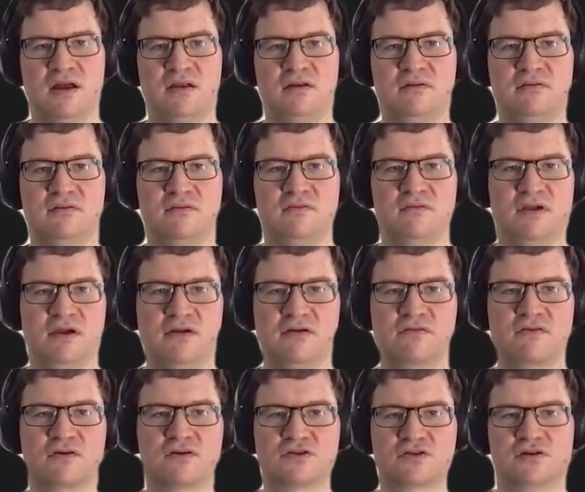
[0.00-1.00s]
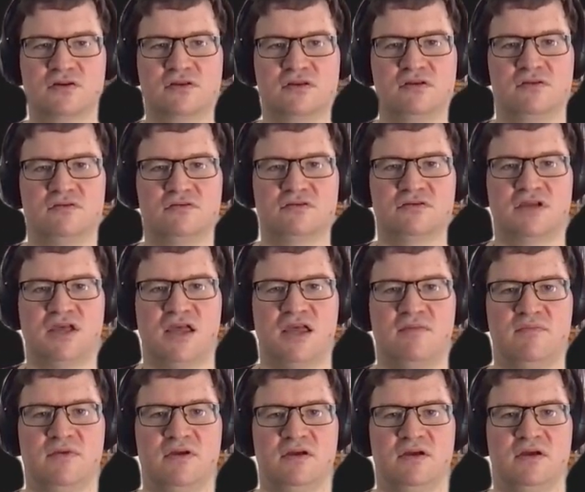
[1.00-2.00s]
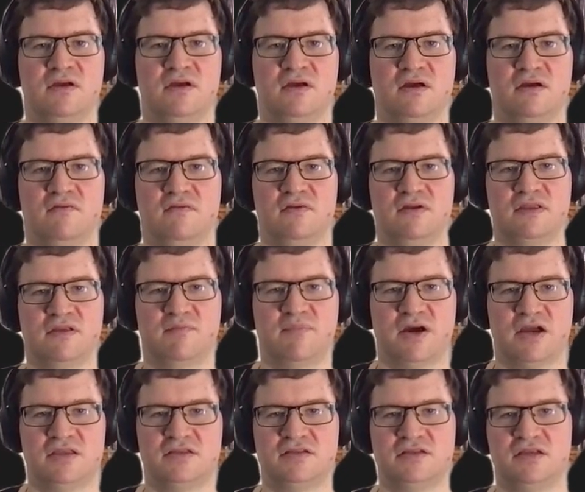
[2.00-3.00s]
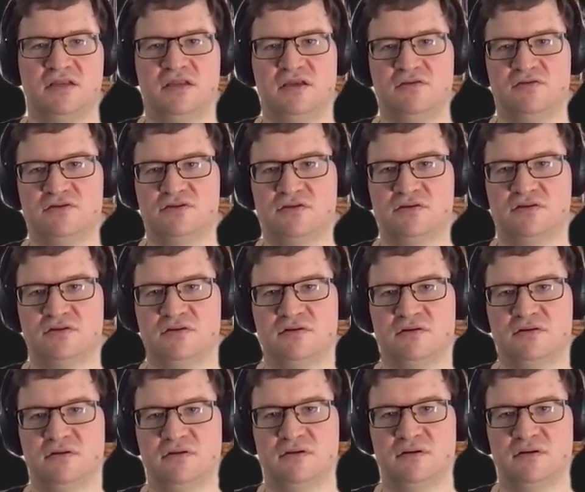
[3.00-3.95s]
And we can of course continue same with the PyGenius